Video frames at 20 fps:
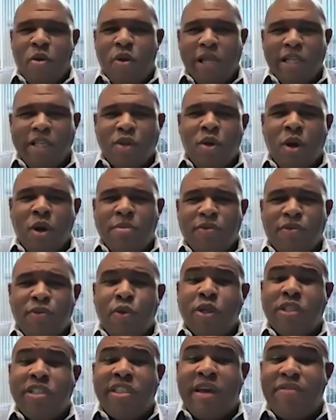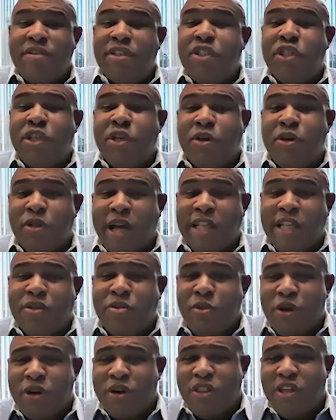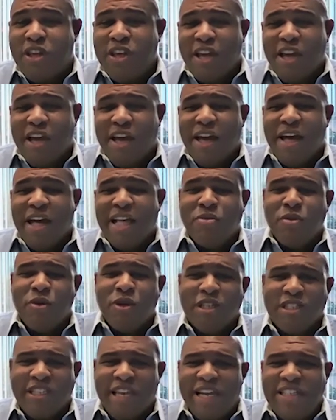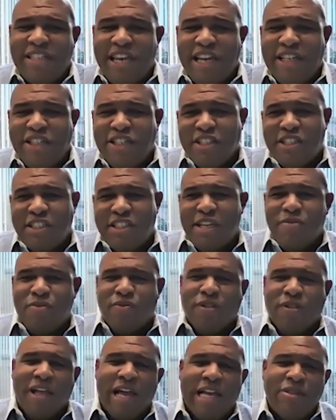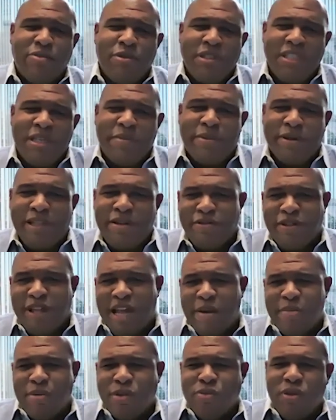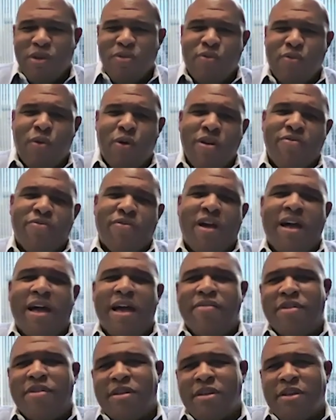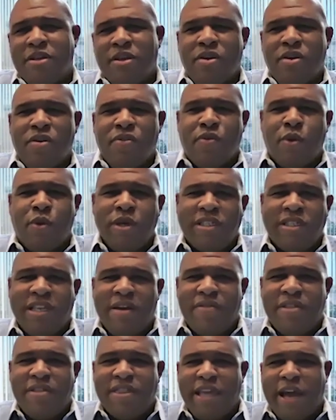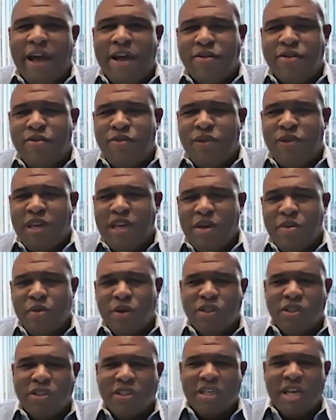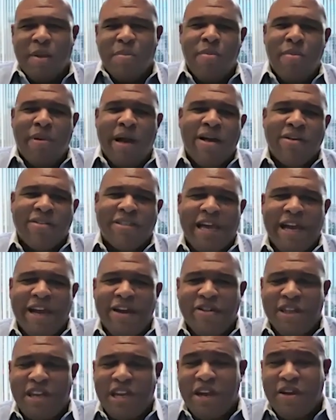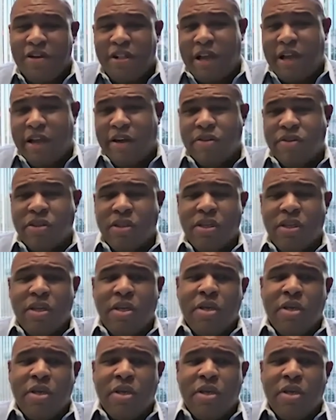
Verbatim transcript: Well, let's go up to 470. That's where the uh, that's where the Citation 10 flies. We typically fly between 45 and 47,000 feet, which is a couple miles higher than airliners.